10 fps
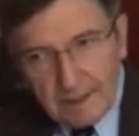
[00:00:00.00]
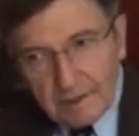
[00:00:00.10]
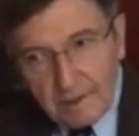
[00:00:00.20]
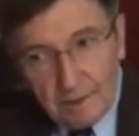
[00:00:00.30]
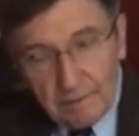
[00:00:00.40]

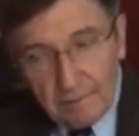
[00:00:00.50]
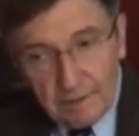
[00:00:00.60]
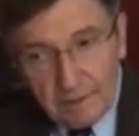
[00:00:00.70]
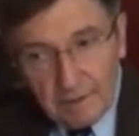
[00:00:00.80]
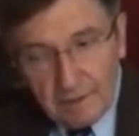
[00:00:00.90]
So
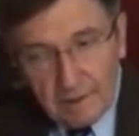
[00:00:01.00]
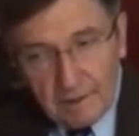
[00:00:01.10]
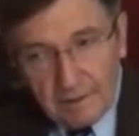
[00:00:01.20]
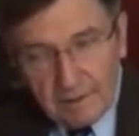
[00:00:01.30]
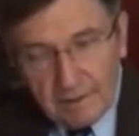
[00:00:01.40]

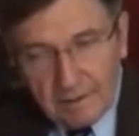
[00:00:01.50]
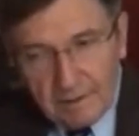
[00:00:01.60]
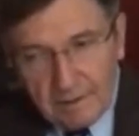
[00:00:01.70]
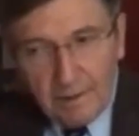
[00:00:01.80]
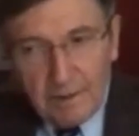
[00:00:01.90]

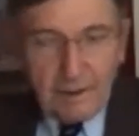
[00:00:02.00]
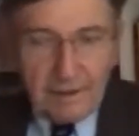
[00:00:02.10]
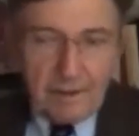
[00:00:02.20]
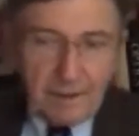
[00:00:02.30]
you get